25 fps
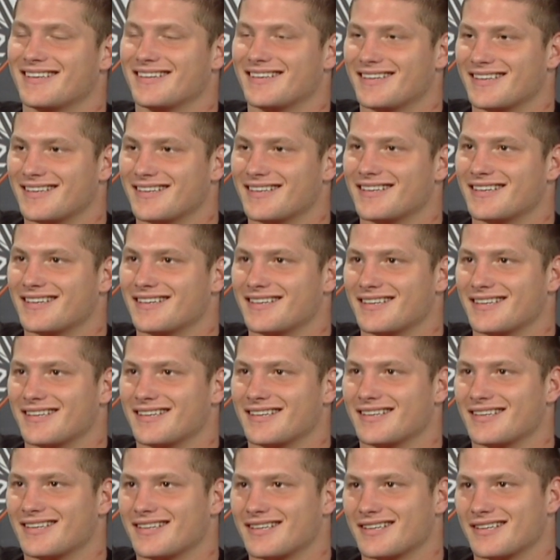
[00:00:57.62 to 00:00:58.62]
How big was
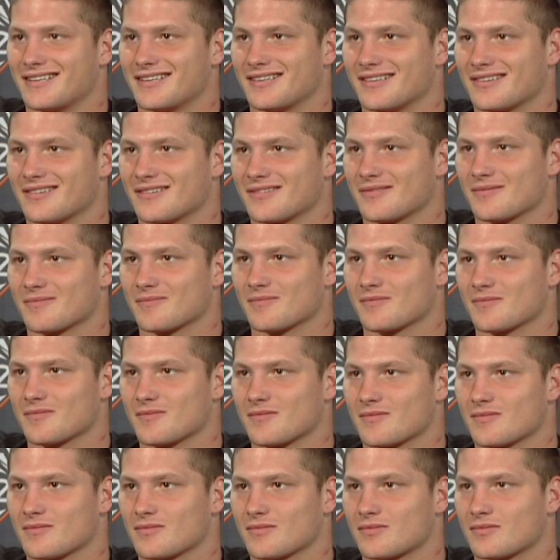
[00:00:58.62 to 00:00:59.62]
that at that point in the
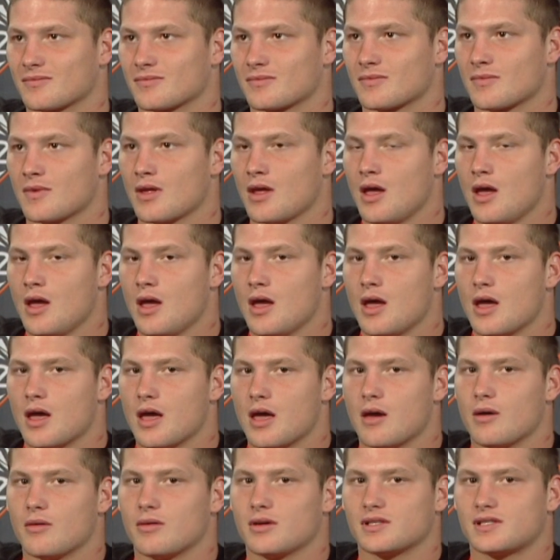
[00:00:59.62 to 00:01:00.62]
game?
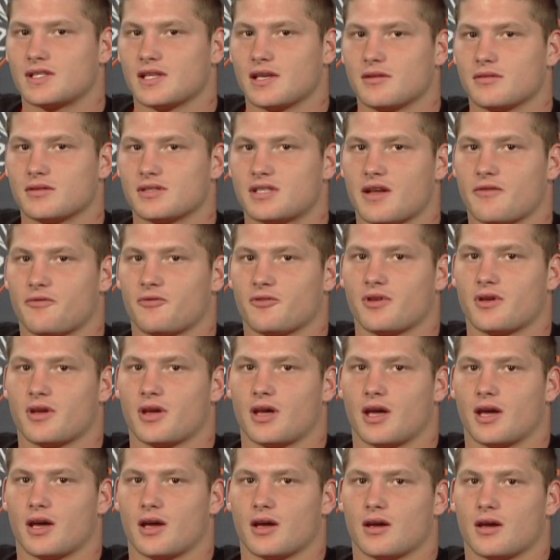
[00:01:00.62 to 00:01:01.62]
It was it was definitely
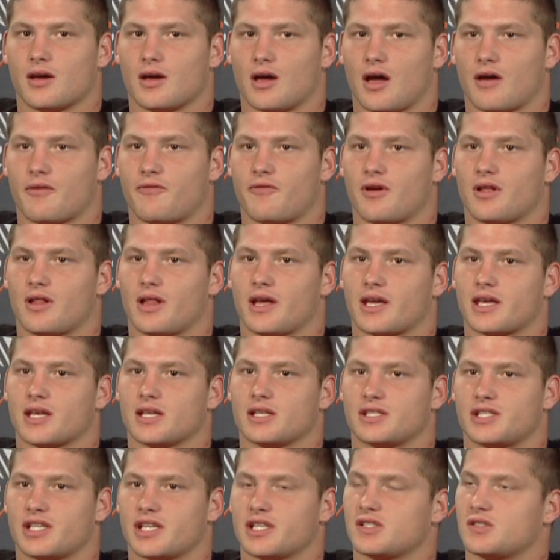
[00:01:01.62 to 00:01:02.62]
a, uh, I felt like it
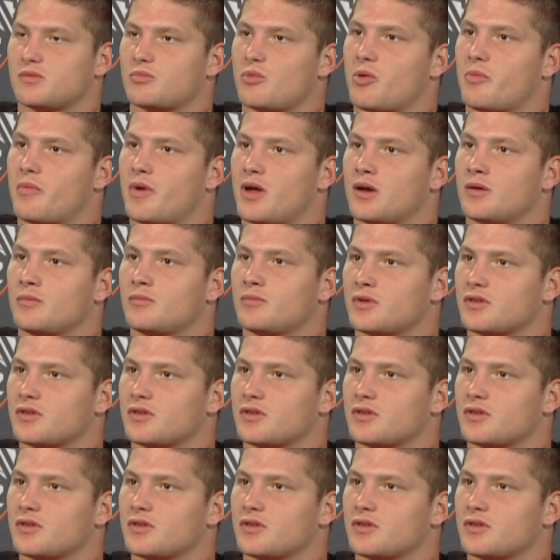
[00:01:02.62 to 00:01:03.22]
changed momentum.